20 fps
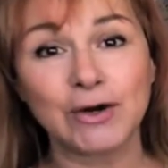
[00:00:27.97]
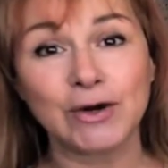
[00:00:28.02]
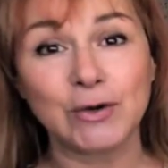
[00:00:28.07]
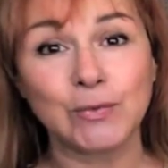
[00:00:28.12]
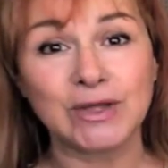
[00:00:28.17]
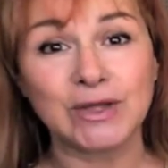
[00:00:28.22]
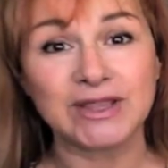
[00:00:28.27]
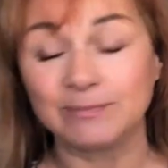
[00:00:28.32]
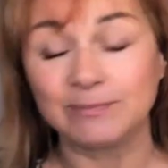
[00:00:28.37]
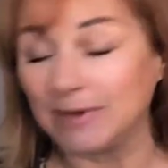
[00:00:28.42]

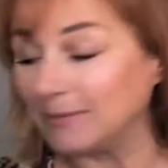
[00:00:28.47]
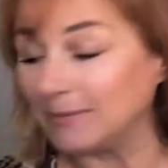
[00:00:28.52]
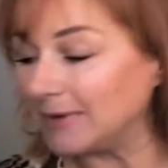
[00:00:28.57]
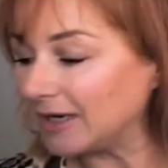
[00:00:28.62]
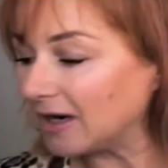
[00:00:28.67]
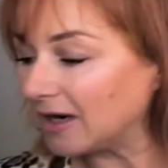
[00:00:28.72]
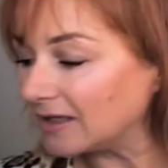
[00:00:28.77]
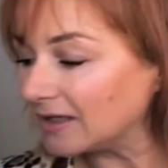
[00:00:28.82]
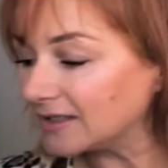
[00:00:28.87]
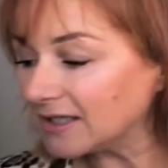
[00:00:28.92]
with me,
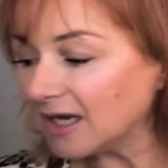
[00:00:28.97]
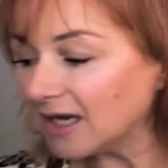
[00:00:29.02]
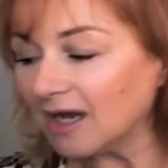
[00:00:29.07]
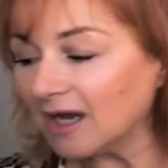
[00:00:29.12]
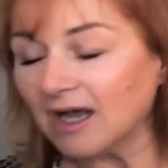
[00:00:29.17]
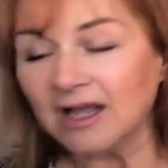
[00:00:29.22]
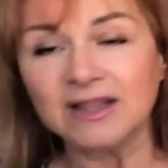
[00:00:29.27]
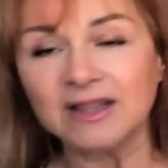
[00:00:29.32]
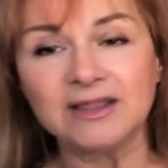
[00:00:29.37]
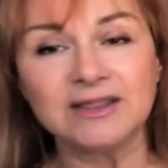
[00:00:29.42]
because
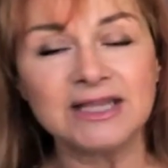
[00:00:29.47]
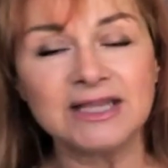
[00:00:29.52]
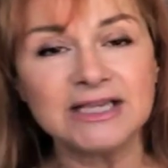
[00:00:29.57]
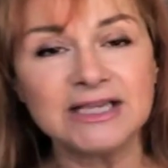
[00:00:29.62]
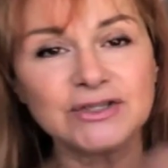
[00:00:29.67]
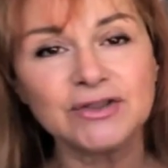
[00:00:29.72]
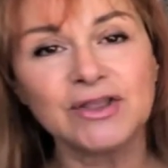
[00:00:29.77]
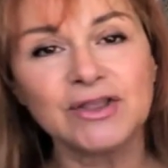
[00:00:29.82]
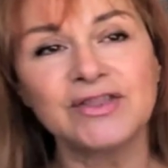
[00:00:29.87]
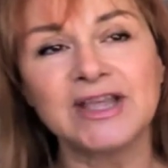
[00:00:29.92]
these are the
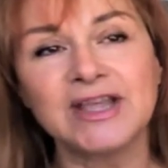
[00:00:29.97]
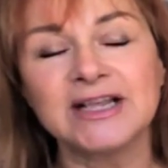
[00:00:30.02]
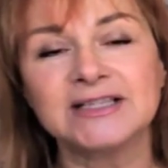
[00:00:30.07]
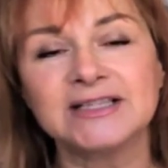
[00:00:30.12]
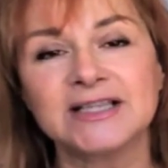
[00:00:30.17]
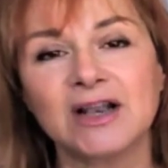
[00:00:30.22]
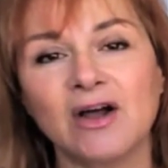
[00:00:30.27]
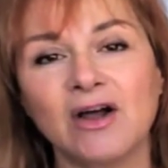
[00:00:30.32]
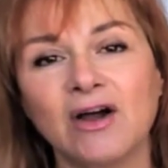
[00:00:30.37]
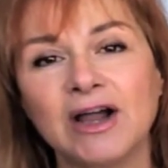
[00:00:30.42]
things that
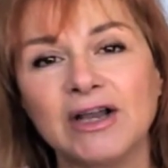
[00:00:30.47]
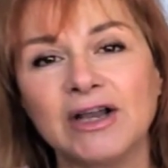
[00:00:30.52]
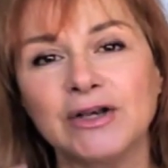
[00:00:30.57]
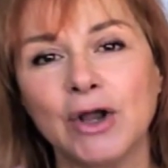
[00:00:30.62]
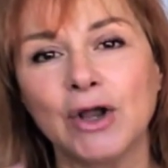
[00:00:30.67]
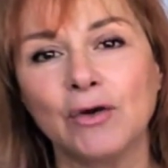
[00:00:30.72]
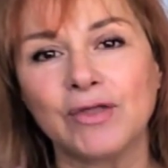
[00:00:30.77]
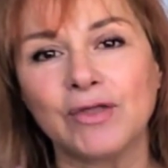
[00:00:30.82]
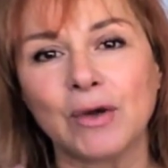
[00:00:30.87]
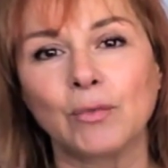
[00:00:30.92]
I know
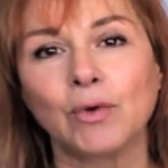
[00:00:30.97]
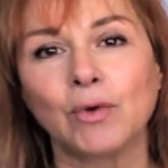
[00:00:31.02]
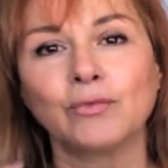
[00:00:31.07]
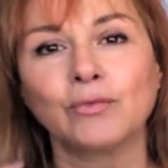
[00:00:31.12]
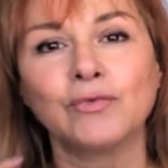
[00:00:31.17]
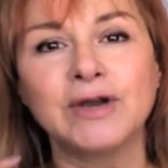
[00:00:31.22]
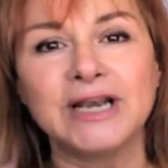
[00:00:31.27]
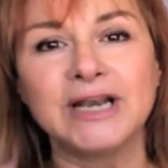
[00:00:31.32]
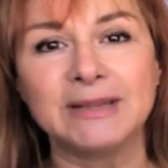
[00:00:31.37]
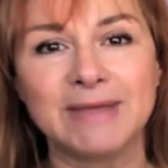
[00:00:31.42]
that will
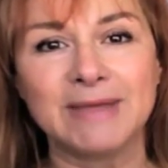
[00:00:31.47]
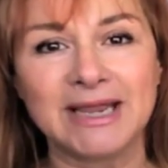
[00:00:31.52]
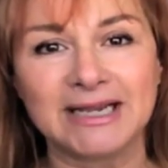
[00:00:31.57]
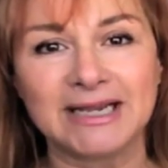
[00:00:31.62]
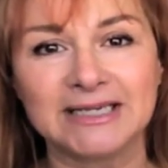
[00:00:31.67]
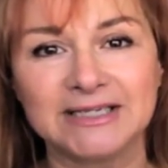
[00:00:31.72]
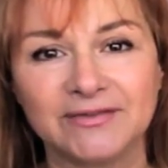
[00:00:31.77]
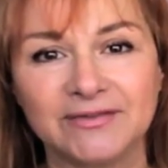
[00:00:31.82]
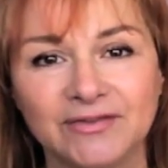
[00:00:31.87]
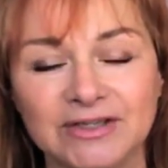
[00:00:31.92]
really make a
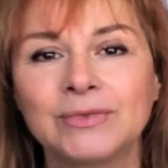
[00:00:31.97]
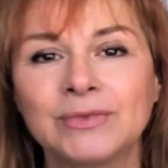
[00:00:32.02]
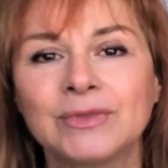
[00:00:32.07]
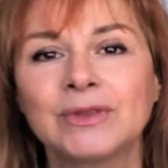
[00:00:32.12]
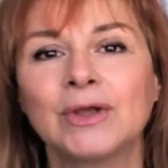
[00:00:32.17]
difference.